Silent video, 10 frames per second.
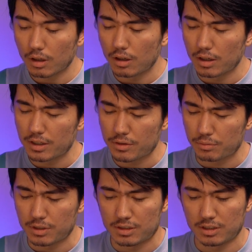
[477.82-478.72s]
Another
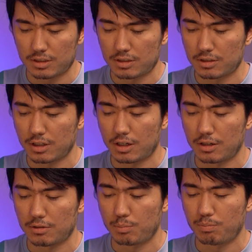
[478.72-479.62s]
reason is
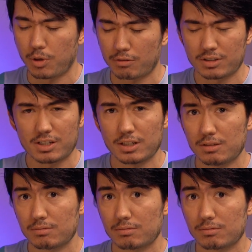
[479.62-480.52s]

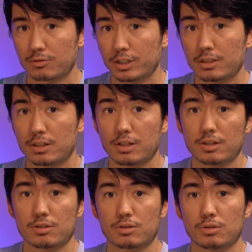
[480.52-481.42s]
poverty, right?
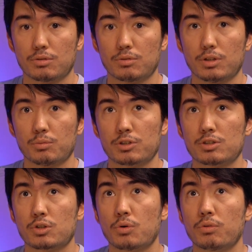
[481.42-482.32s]
So it
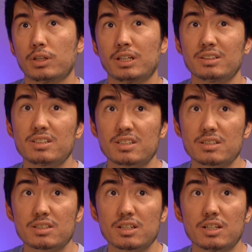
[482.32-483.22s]
wasn't only
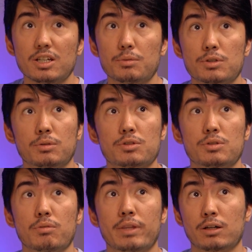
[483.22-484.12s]
illnesses, it was
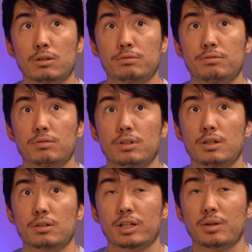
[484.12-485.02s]
also lack of
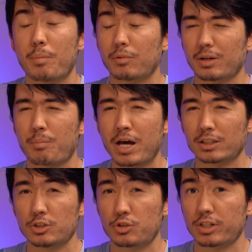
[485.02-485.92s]

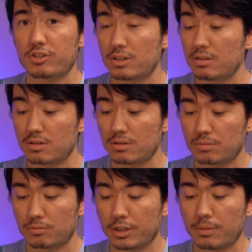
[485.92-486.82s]
malnutrition,
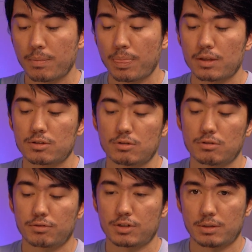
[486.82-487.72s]
right?
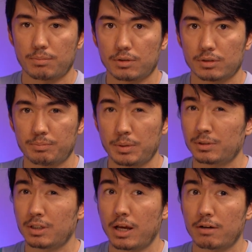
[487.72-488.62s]
So for example,
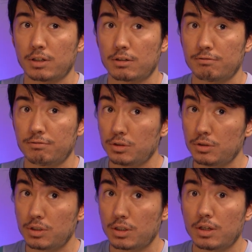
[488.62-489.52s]
people didn't have enough
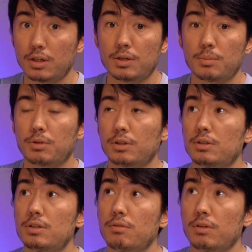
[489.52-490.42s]
food,
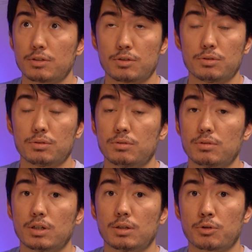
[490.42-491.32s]
but thanks
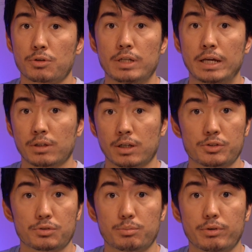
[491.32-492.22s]
to modern
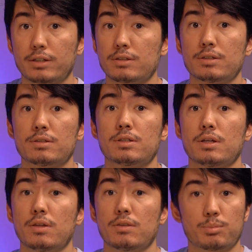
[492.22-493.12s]
agricultural practices,
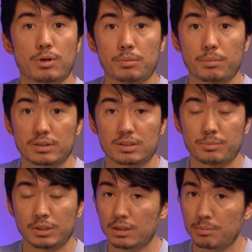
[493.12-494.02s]
that problem has
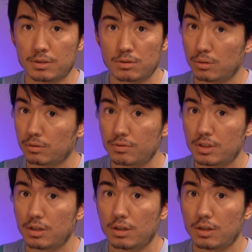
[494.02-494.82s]
completely been solved.